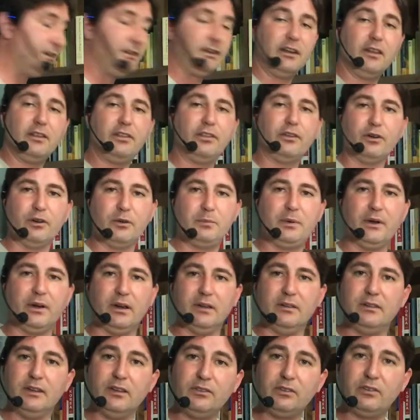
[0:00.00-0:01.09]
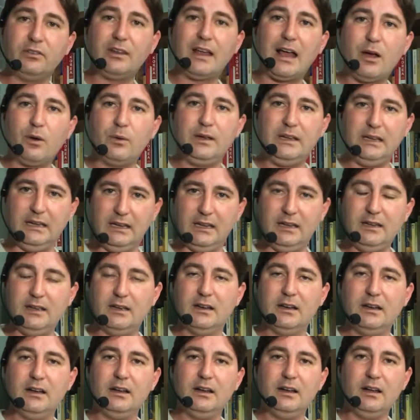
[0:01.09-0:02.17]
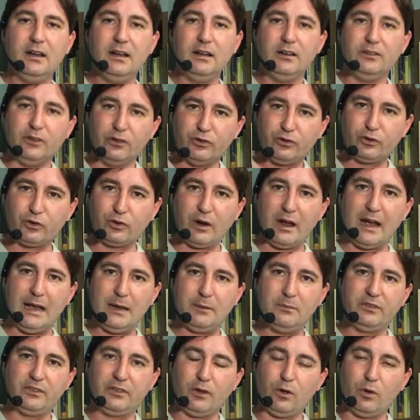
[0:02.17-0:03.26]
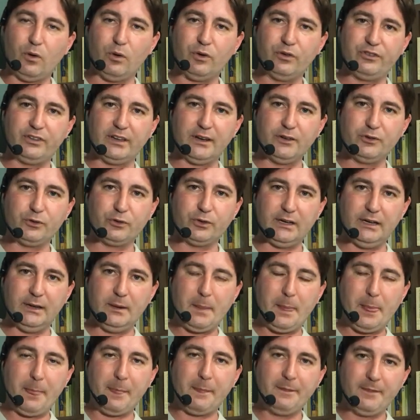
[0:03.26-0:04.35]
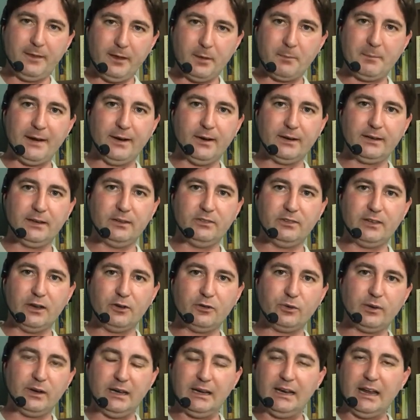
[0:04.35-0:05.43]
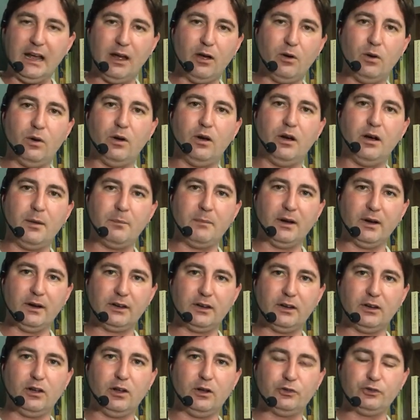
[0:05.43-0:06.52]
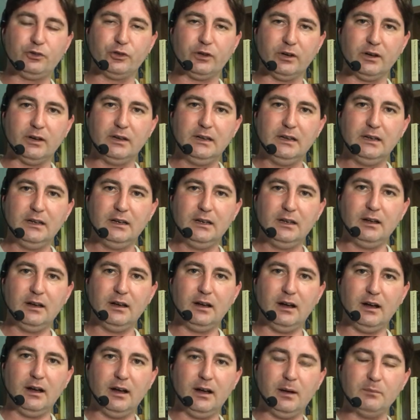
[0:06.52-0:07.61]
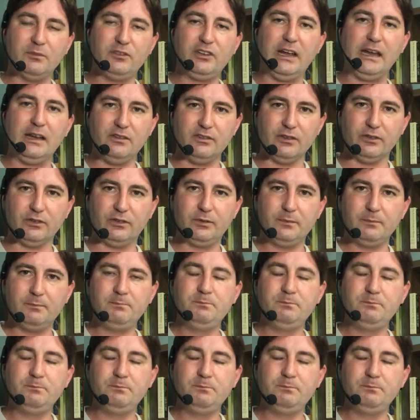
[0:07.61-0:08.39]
and then a third period. This is how he describes the whole century, the American century, and how American culture um, changes.